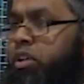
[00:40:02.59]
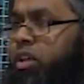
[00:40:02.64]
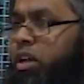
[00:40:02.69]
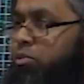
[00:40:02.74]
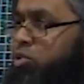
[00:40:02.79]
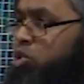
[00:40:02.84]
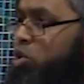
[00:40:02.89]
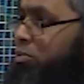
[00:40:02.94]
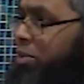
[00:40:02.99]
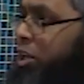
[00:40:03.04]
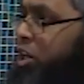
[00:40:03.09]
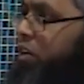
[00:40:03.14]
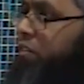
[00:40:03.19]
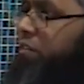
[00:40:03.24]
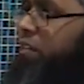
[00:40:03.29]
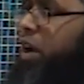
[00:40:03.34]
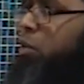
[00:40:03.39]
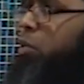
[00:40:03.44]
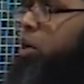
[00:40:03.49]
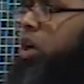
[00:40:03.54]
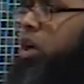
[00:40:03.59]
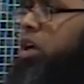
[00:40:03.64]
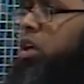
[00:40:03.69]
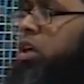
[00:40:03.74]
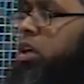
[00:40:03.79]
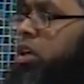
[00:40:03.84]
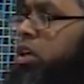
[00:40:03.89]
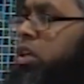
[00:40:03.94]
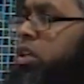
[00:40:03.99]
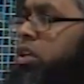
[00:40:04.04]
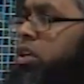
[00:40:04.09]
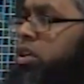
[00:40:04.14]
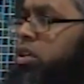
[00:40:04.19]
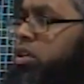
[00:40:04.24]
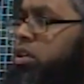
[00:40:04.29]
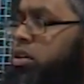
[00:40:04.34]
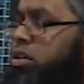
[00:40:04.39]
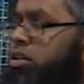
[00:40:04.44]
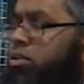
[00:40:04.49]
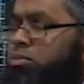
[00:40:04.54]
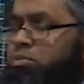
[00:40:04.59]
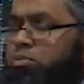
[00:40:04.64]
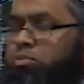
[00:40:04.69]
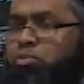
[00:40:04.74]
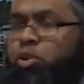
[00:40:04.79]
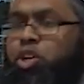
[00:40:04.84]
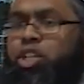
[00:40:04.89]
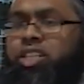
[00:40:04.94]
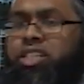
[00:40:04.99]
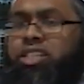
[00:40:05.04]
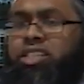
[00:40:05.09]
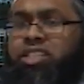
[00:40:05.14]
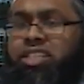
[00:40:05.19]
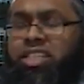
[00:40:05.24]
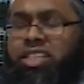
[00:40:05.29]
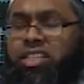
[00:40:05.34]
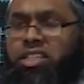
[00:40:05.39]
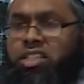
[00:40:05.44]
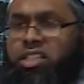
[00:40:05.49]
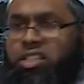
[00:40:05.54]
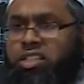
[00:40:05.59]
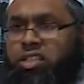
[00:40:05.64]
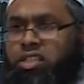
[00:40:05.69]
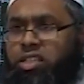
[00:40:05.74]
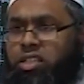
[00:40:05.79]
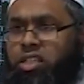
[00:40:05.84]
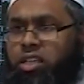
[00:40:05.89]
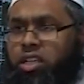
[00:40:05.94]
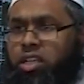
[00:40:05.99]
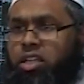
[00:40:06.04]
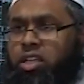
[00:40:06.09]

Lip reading: I'm sure many of our brothers, sisters